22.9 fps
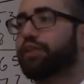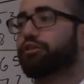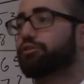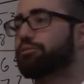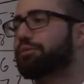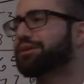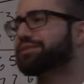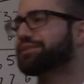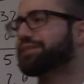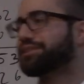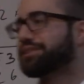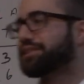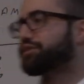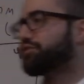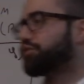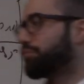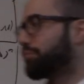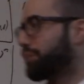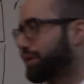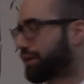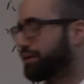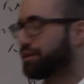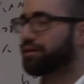The Ramah says it's
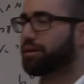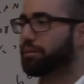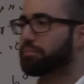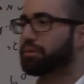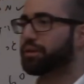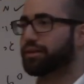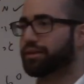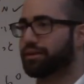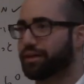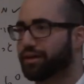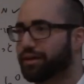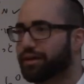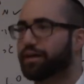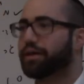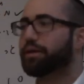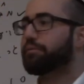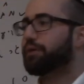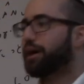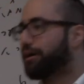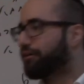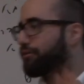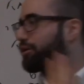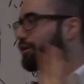forbidden completely.
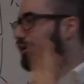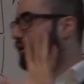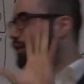However,